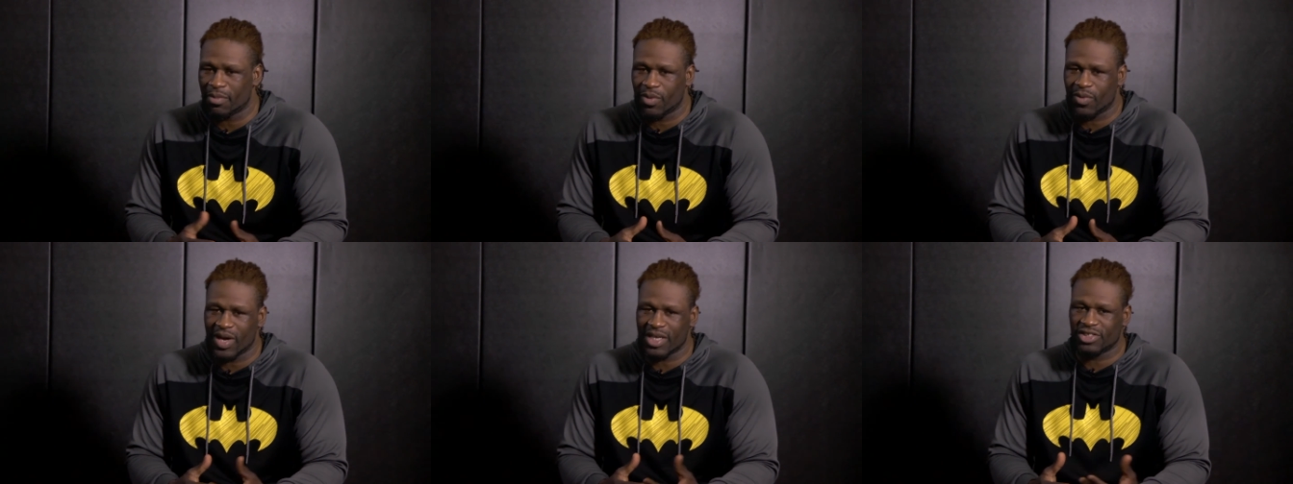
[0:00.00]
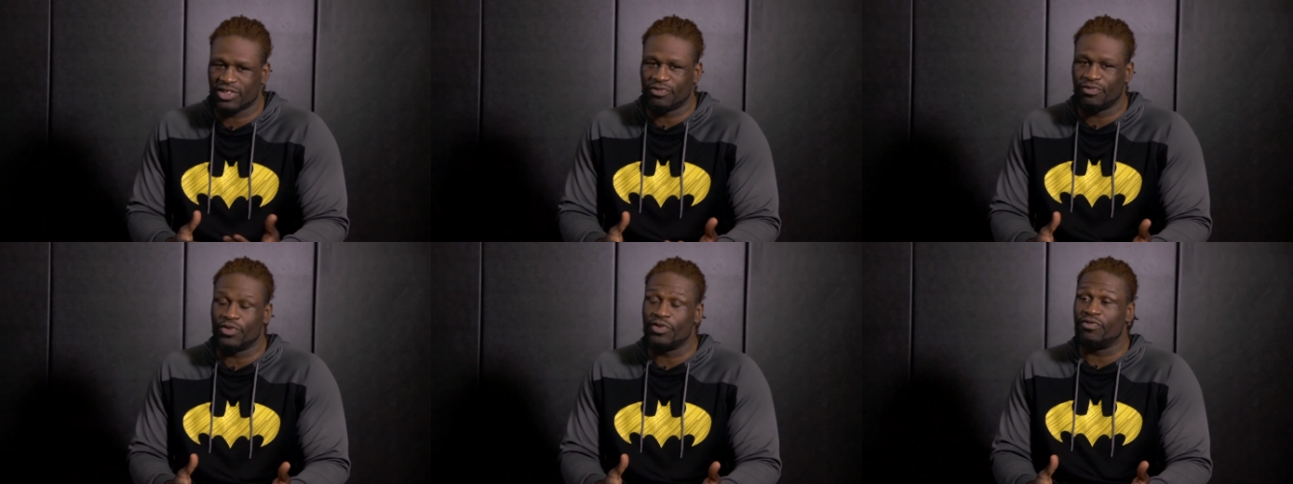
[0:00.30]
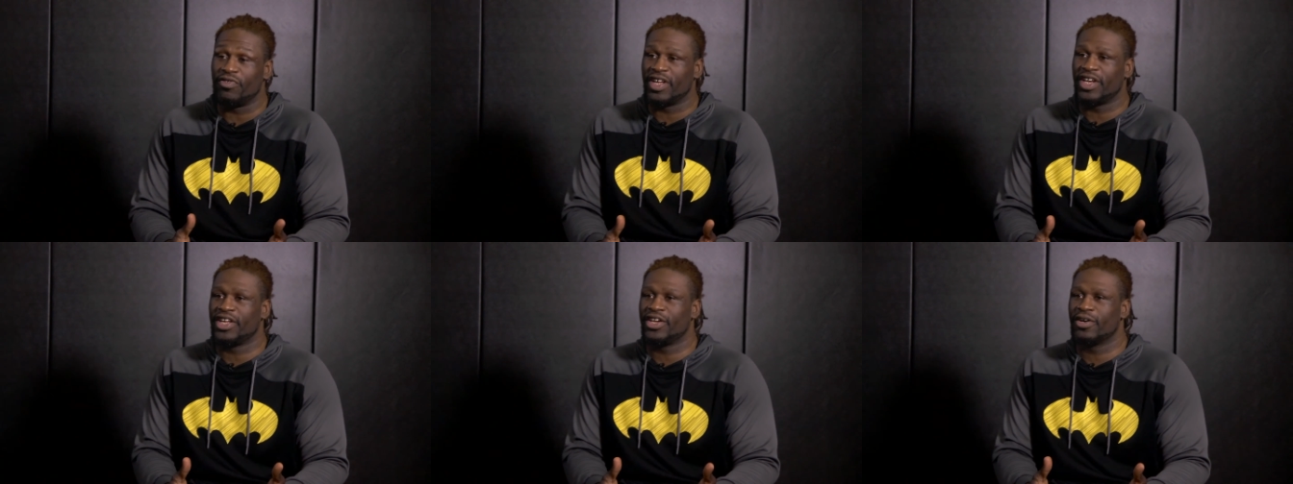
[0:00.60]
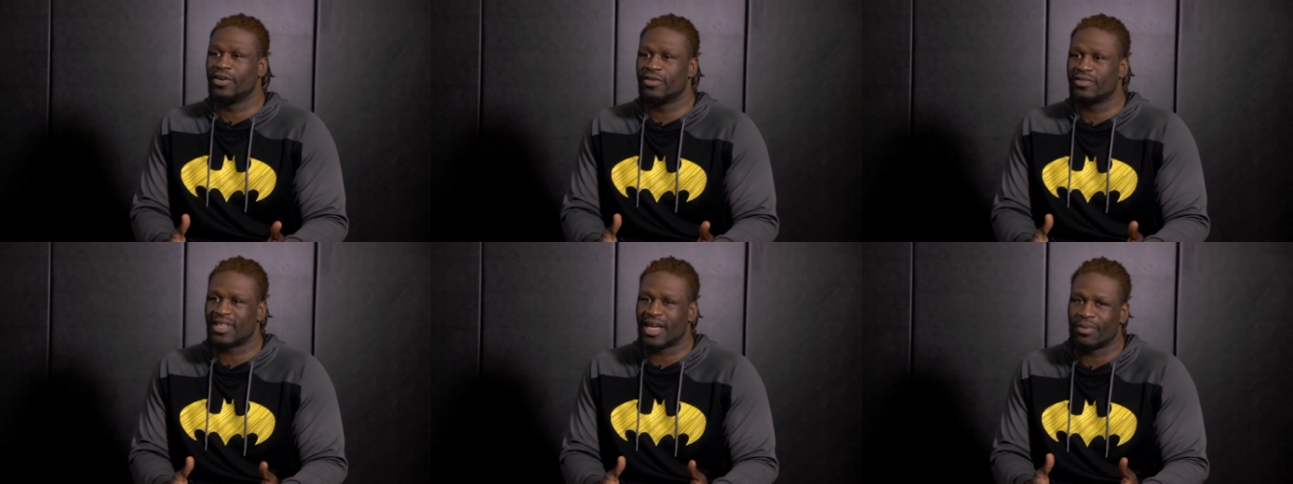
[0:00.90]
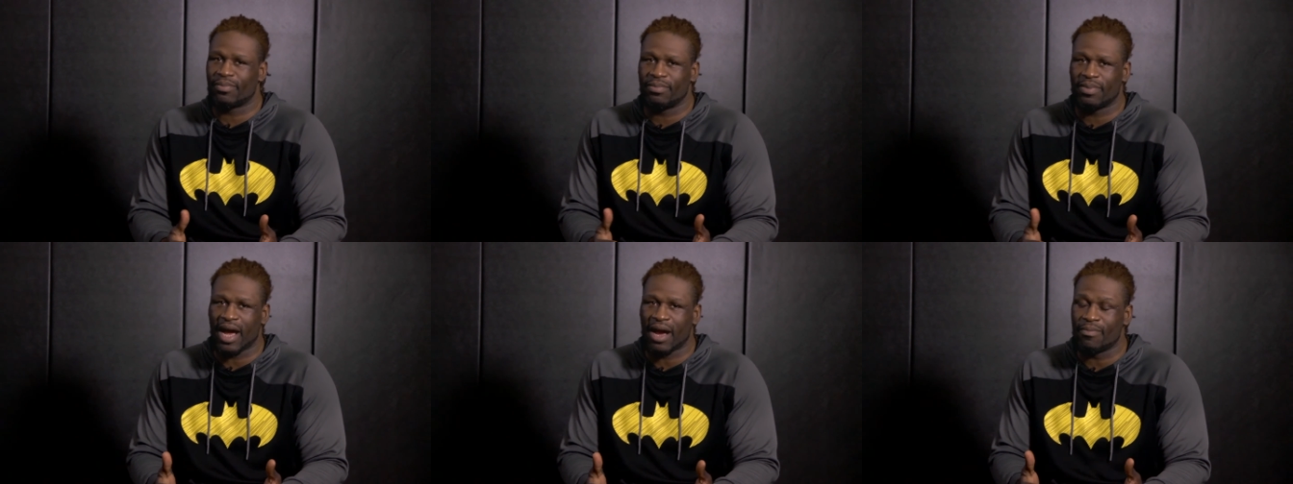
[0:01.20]
I watched a few videos. I
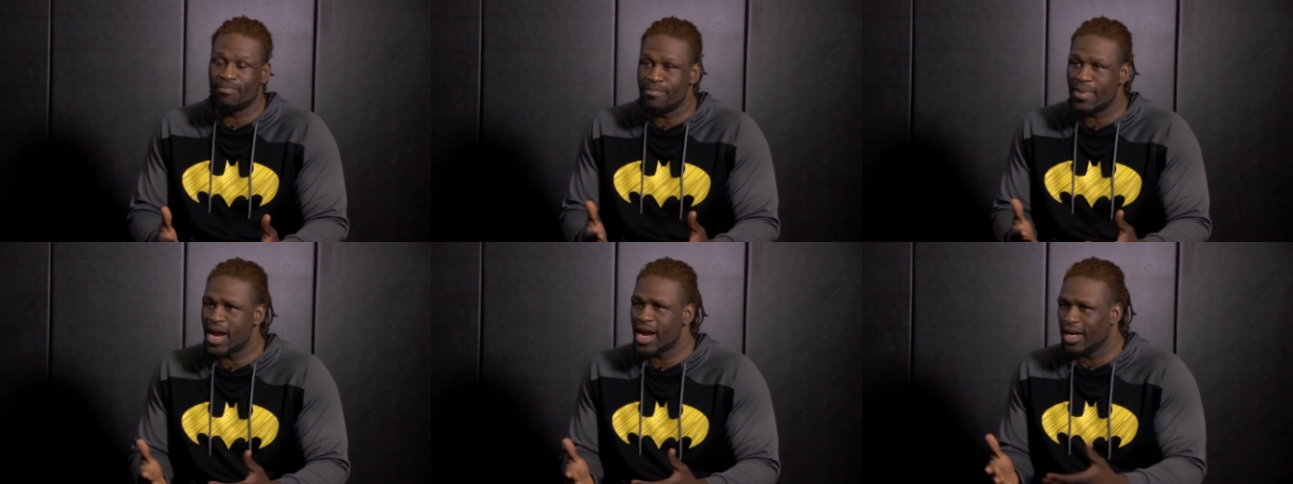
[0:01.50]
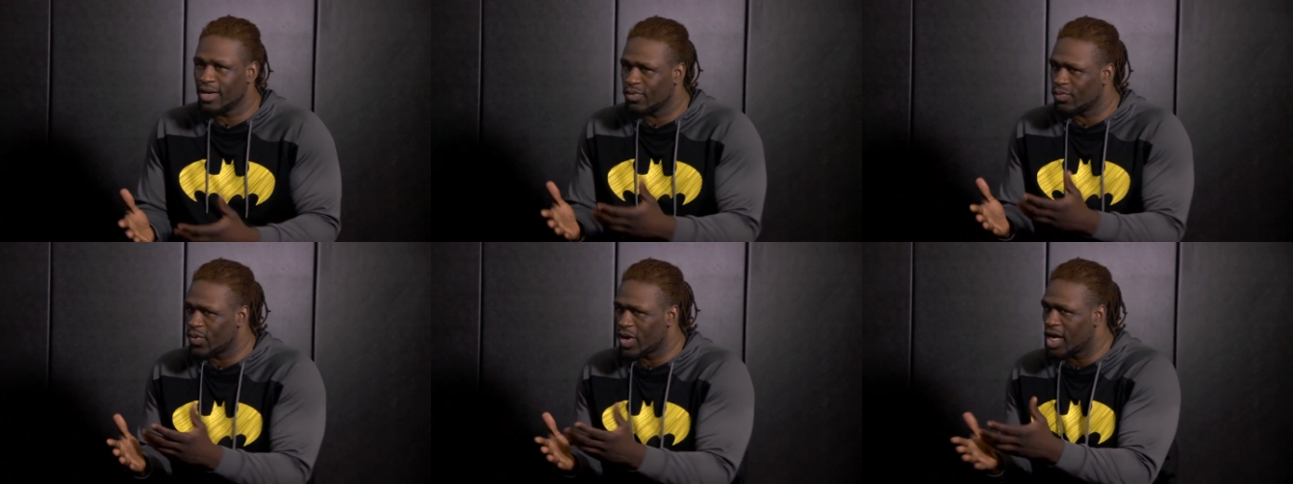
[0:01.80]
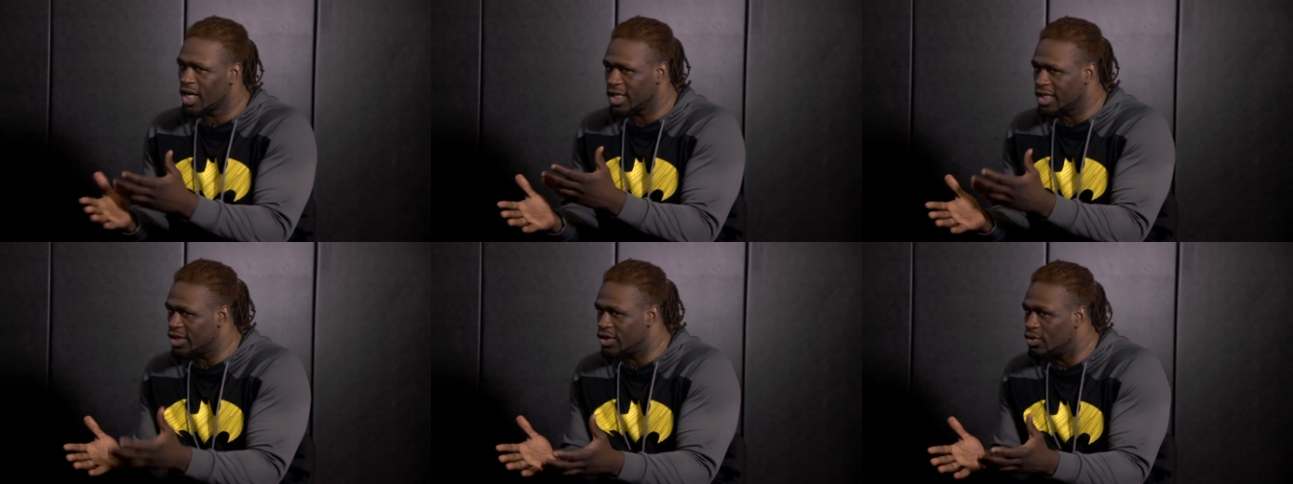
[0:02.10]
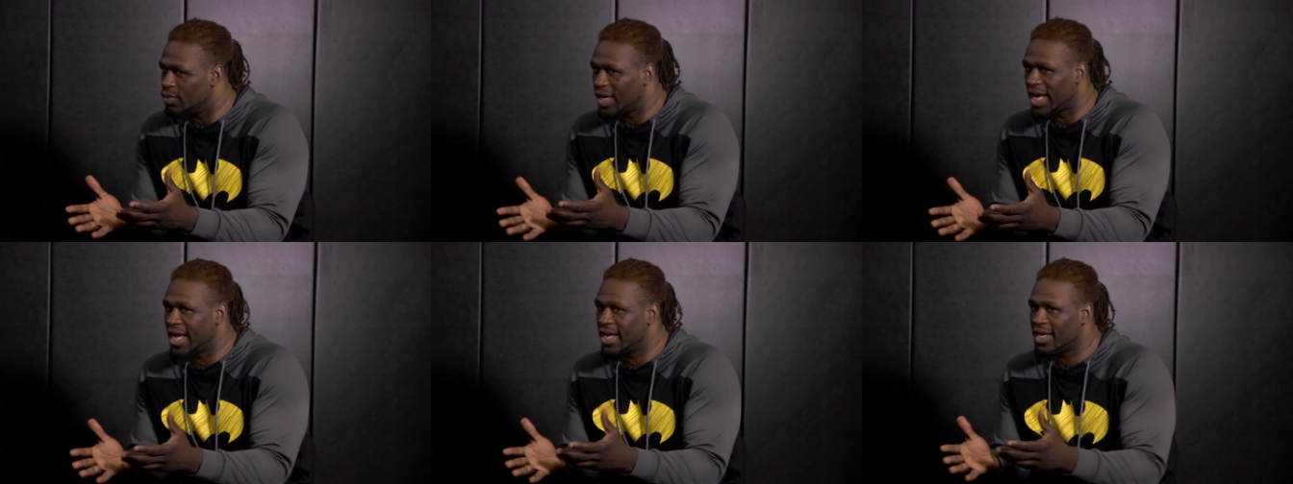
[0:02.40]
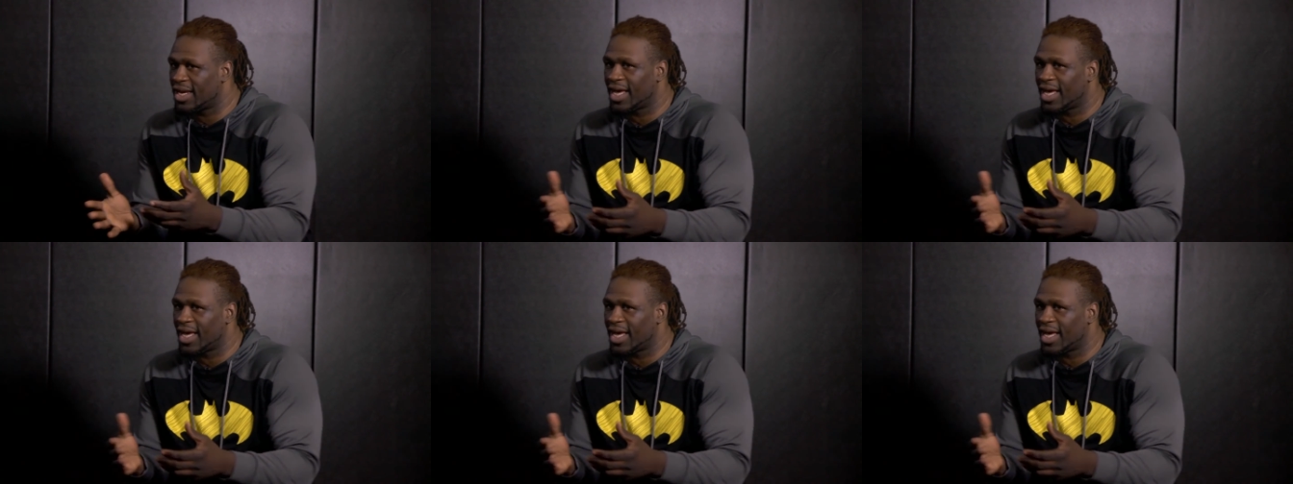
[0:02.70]
rarely do that.